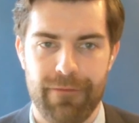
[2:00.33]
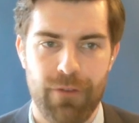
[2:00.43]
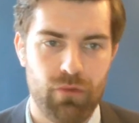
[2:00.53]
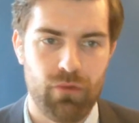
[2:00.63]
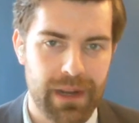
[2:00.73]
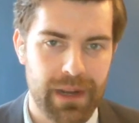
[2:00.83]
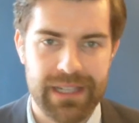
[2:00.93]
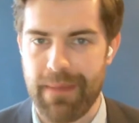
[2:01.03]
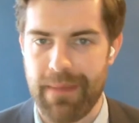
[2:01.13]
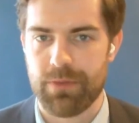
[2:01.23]

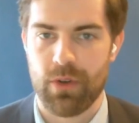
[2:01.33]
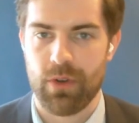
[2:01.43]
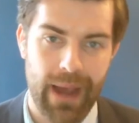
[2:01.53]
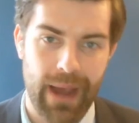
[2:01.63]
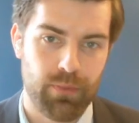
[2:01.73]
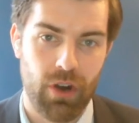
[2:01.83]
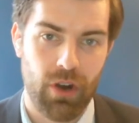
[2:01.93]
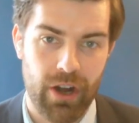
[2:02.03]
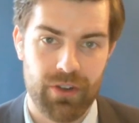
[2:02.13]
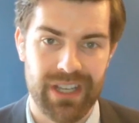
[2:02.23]
vulnerability management or patch
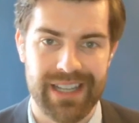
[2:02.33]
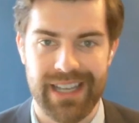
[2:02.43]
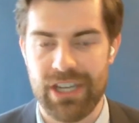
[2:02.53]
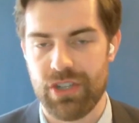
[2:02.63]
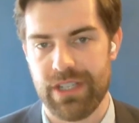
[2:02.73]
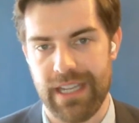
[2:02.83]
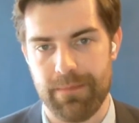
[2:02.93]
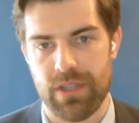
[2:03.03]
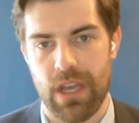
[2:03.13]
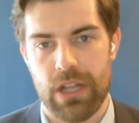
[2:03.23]
prioritization
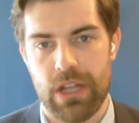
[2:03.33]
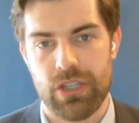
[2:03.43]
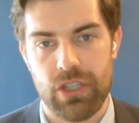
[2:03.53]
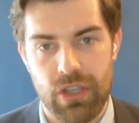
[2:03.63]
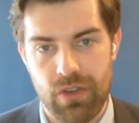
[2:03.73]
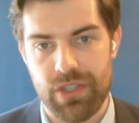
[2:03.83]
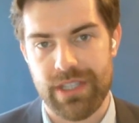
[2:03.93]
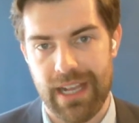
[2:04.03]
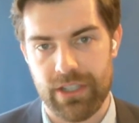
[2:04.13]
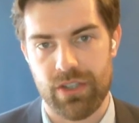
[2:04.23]
teams to use
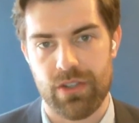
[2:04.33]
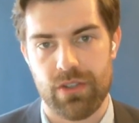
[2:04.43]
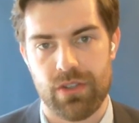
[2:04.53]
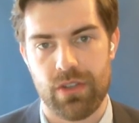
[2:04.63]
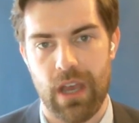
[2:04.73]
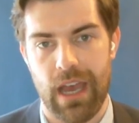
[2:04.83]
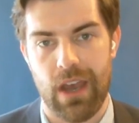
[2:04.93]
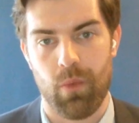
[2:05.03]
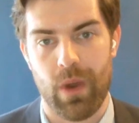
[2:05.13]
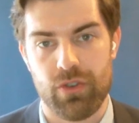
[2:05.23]
intelligence
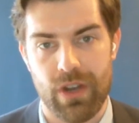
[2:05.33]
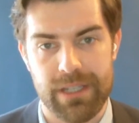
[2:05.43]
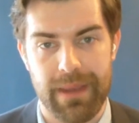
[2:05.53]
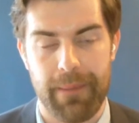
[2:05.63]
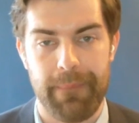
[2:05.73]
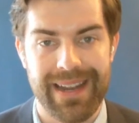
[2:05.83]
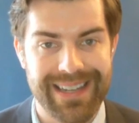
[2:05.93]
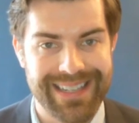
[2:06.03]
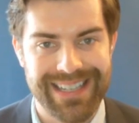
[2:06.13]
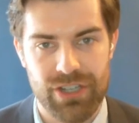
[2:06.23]
when trying to make
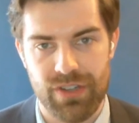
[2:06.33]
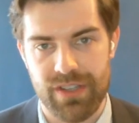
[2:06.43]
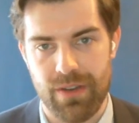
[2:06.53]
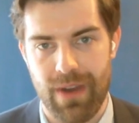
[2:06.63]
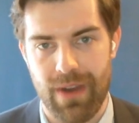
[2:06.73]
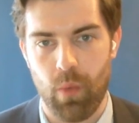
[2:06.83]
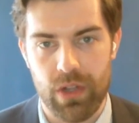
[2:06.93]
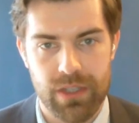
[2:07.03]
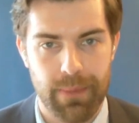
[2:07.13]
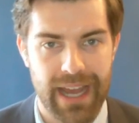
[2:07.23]
better decisions around
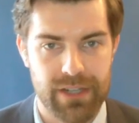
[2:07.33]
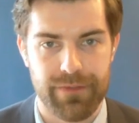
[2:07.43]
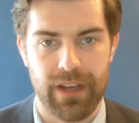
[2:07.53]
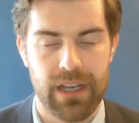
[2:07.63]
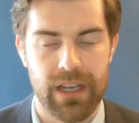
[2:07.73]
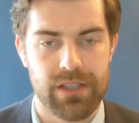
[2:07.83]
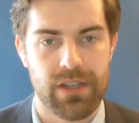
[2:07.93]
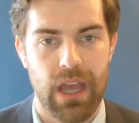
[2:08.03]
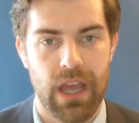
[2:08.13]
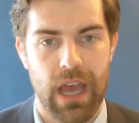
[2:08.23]
what to patch
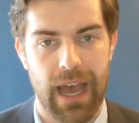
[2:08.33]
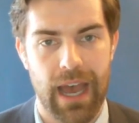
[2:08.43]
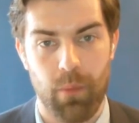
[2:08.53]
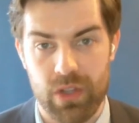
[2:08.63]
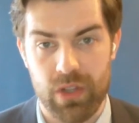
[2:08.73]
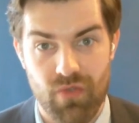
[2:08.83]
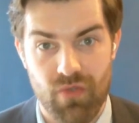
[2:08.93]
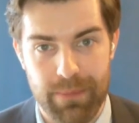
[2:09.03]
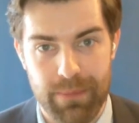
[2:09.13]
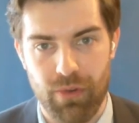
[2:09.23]
first, and what to
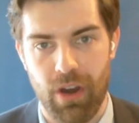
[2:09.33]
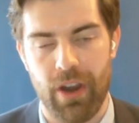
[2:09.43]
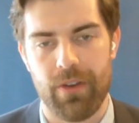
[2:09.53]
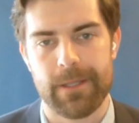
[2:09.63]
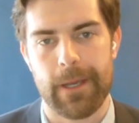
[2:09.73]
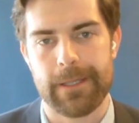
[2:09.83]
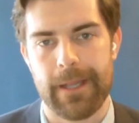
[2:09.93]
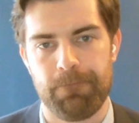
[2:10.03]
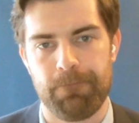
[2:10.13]
really prioritize that.